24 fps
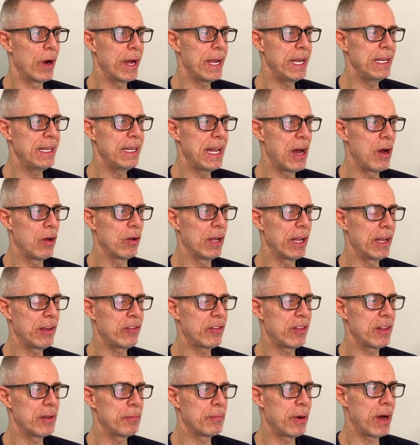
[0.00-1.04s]
right now,
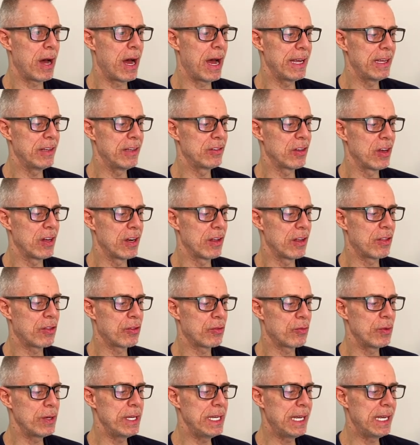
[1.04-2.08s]
less than pi is on a
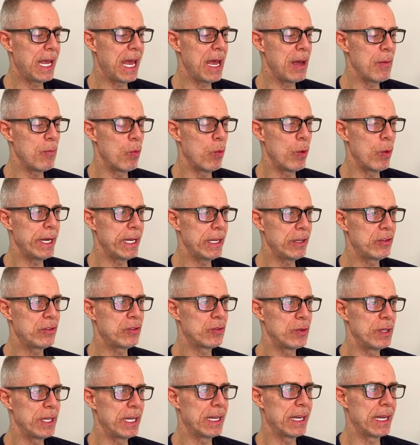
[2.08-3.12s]
3-game winning
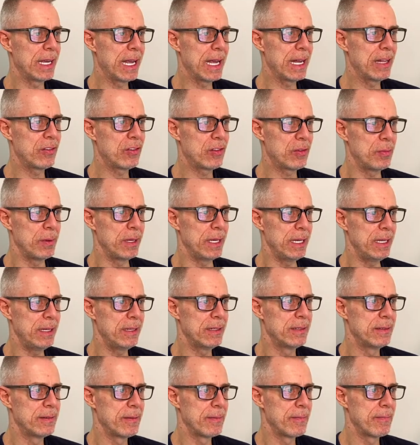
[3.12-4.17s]
streak against me.
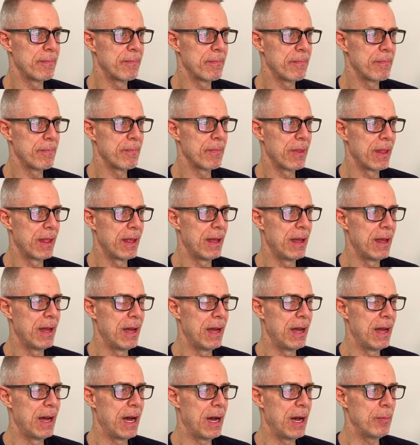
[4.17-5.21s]

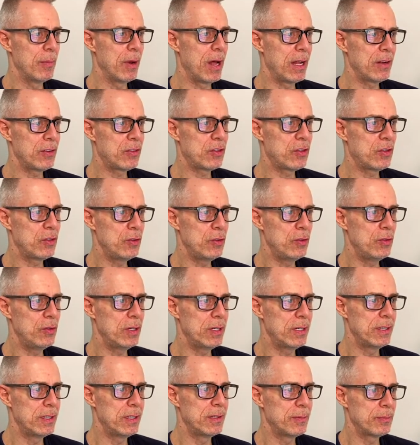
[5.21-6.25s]
I'm not
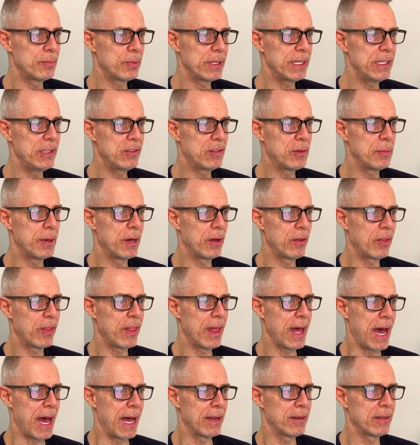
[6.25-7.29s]
too pleased about
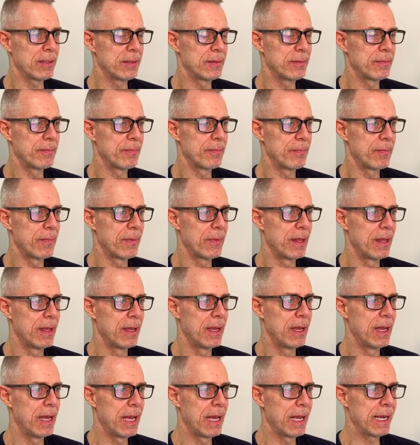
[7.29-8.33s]
that.
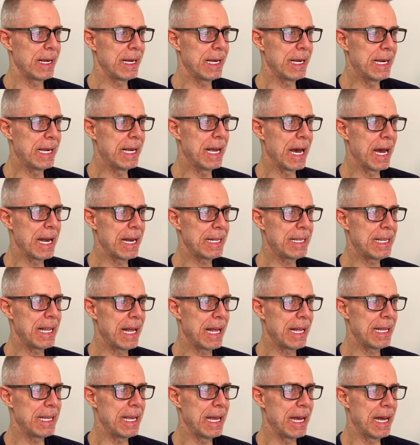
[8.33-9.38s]
Gotta
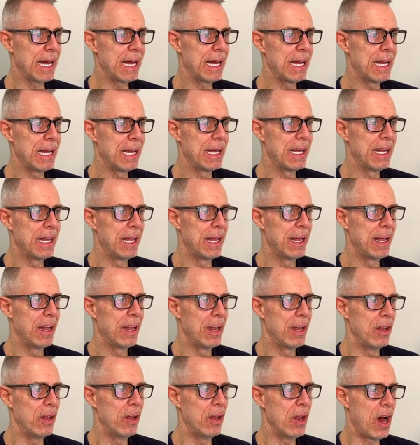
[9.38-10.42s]
tell ya,
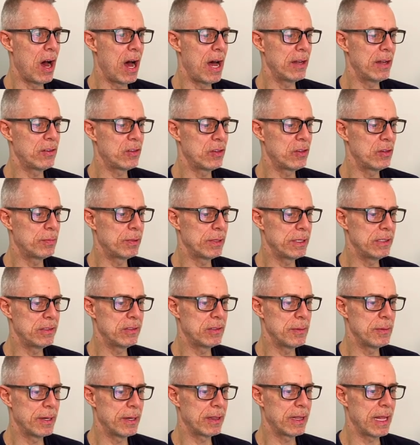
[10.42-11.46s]
not too
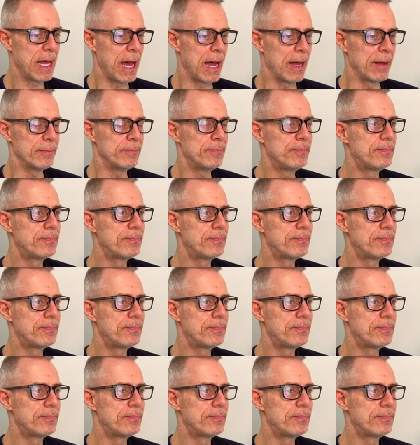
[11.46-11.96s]
pleased about that.